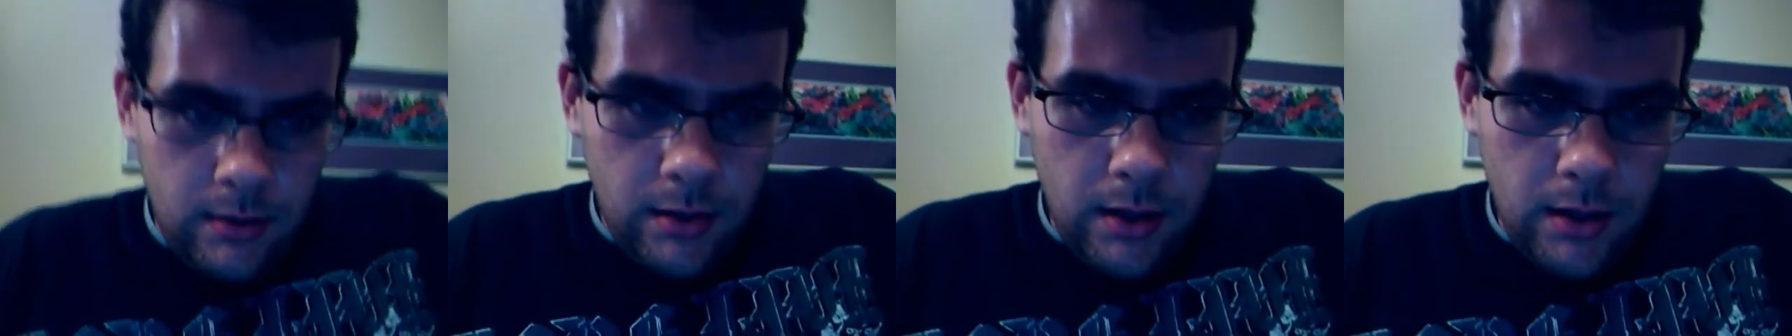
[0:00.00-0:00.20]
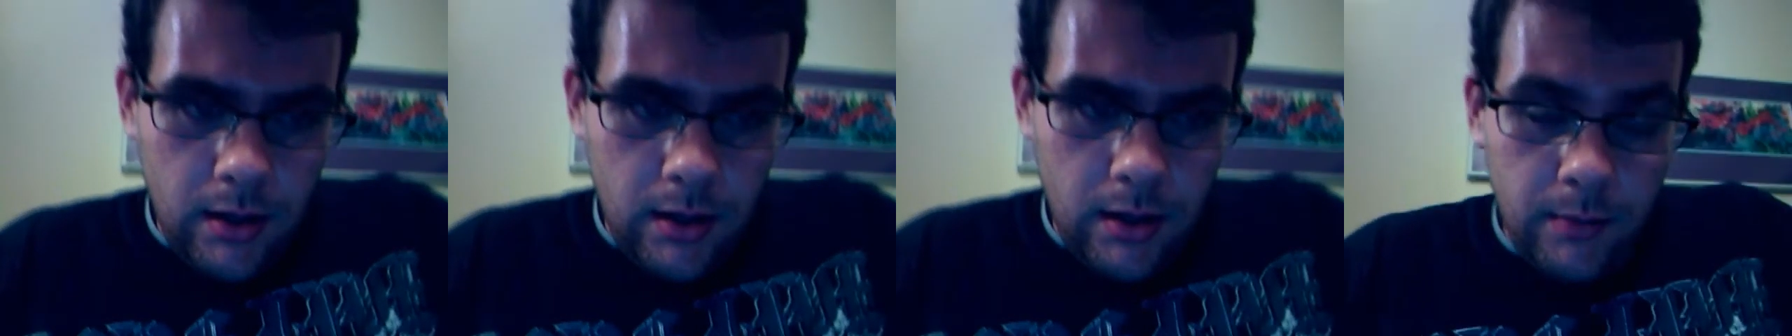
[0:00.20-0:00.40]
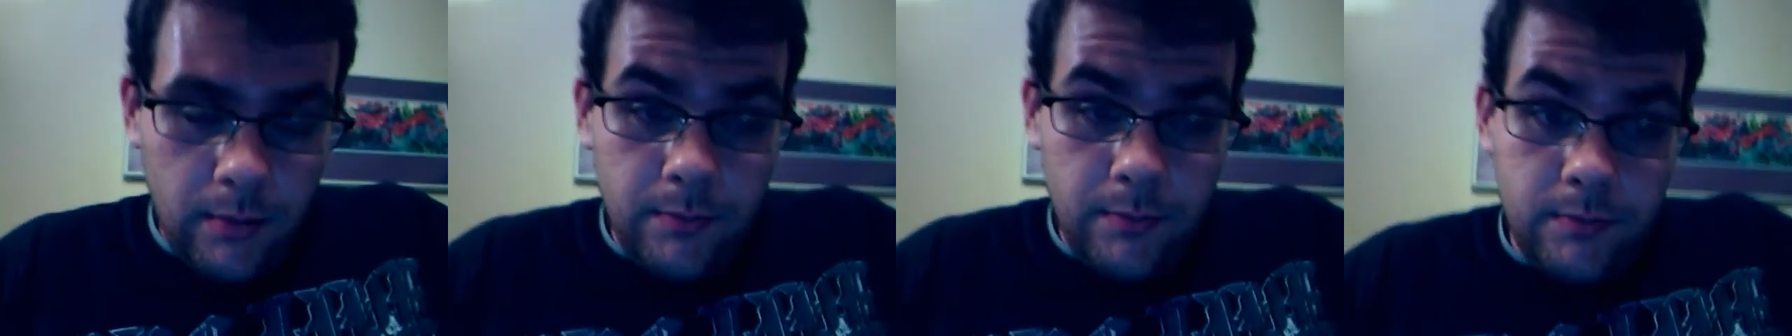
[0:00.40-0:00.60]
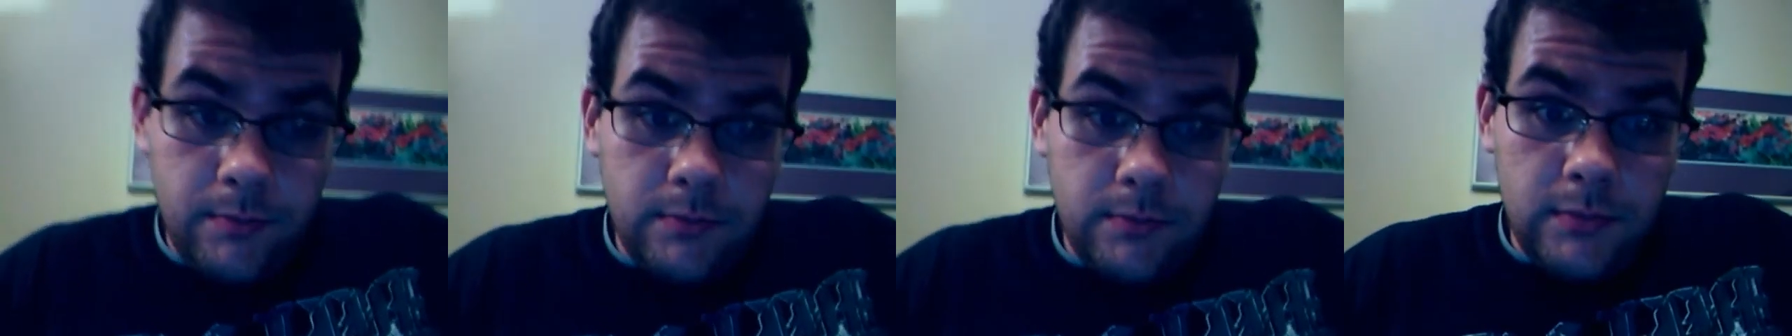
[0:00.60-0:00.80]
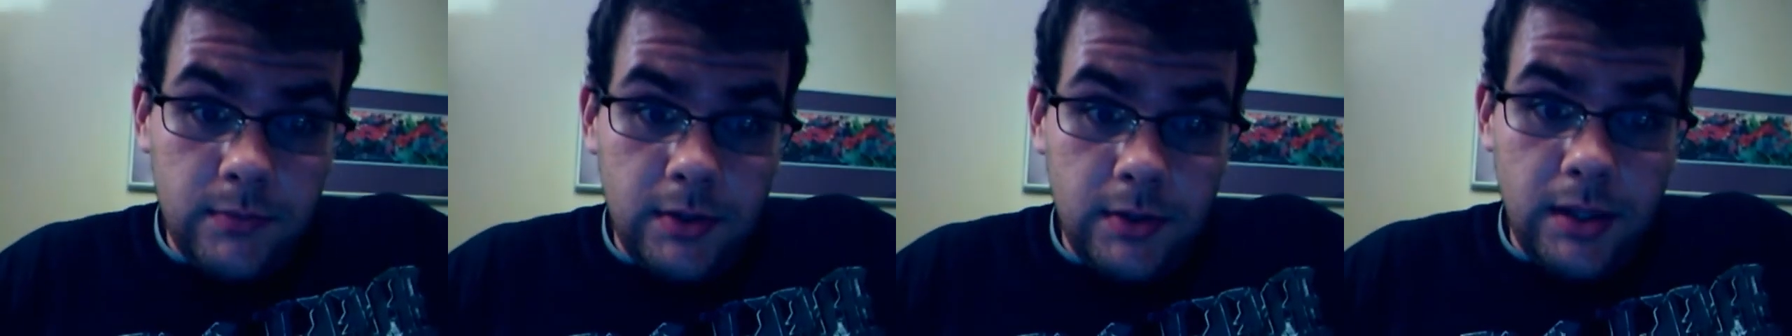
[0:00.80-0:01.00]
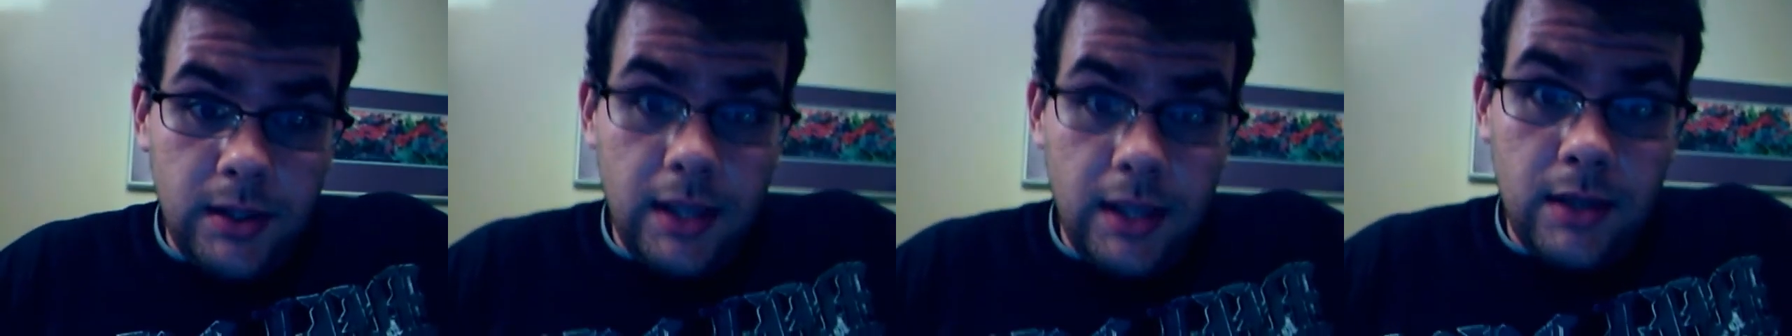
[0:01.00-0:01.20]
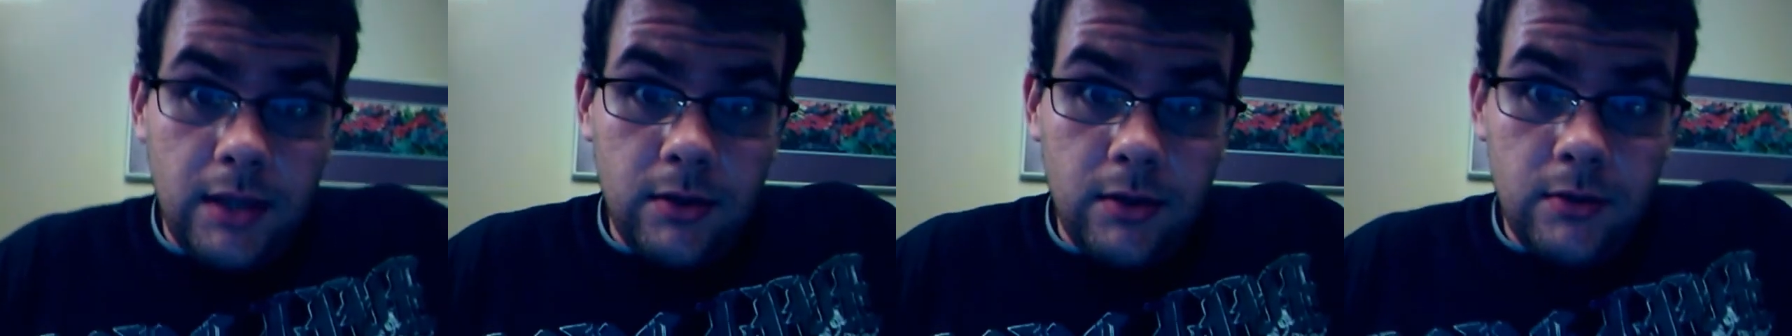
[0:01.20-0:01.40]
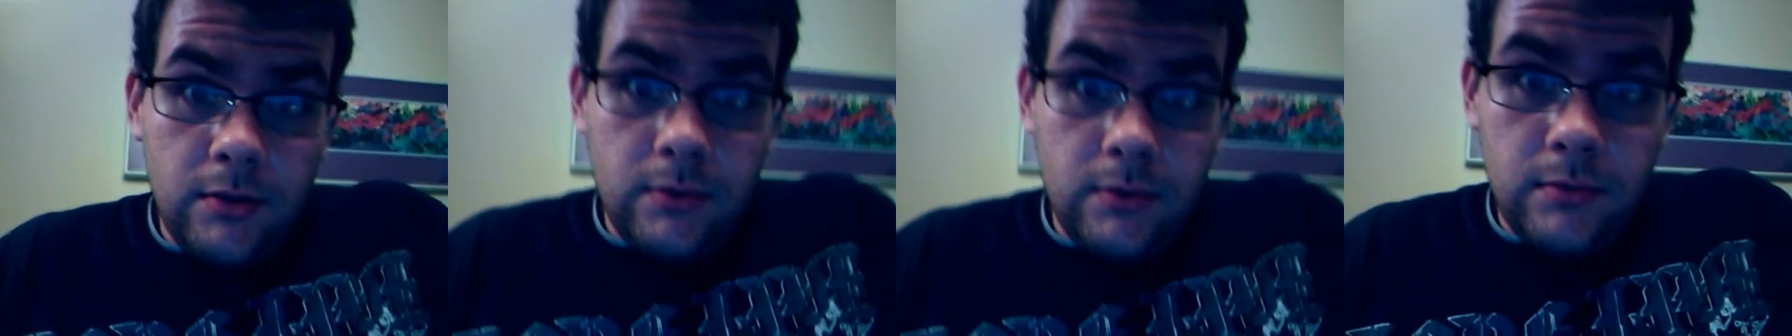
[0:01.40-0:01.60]
Um, Thank
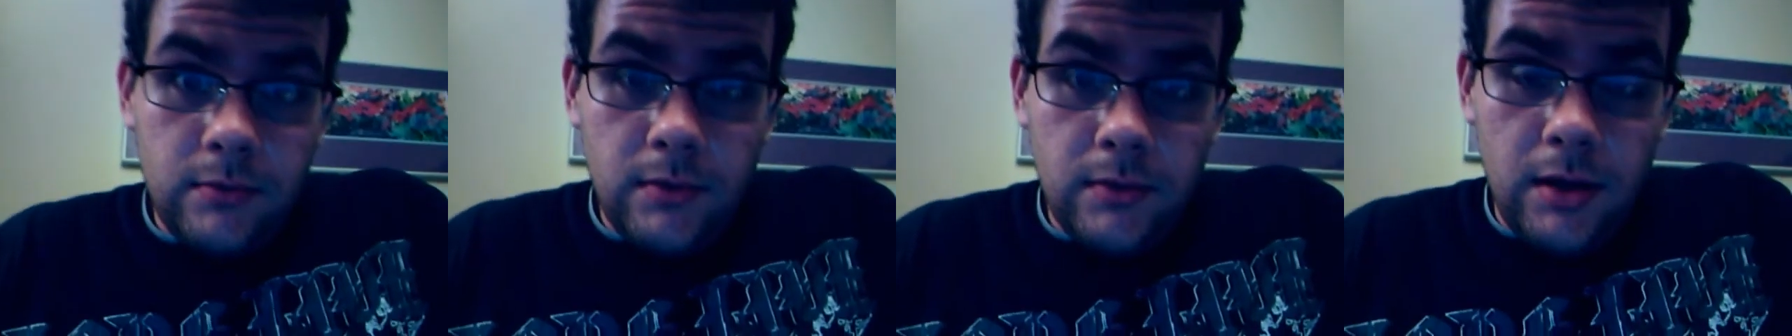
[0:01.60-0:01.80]
you